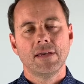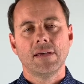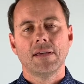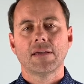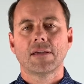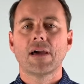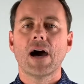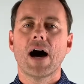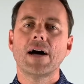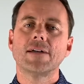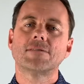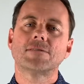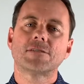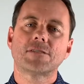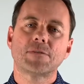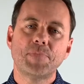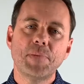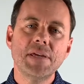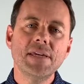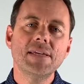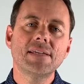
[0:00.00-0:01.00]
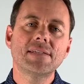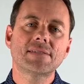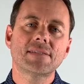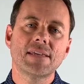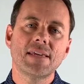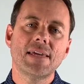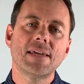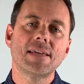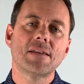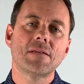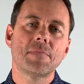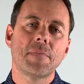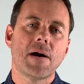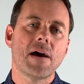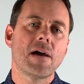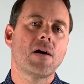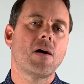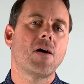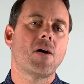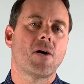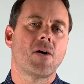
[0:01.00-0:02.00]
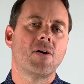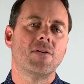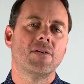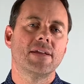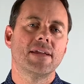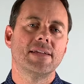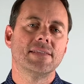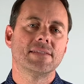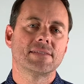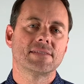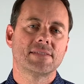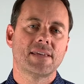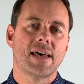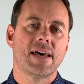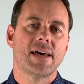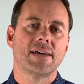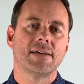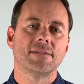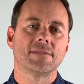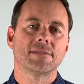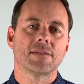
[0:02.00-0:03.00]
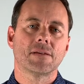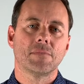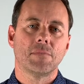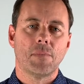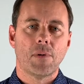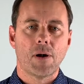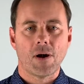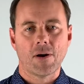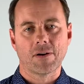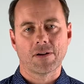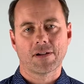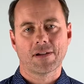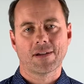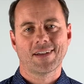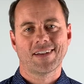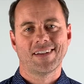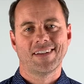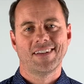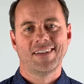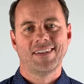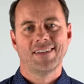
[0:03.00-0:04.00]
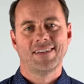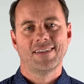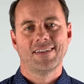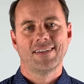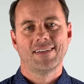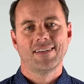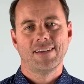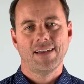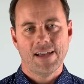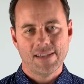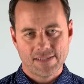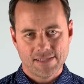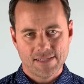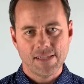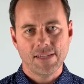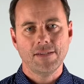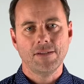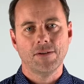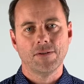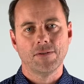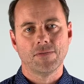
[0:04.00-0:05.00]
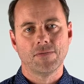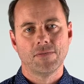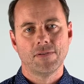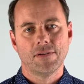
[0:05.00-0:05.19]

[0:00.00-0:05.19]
God speaks into my heart and says, Marc, I see you.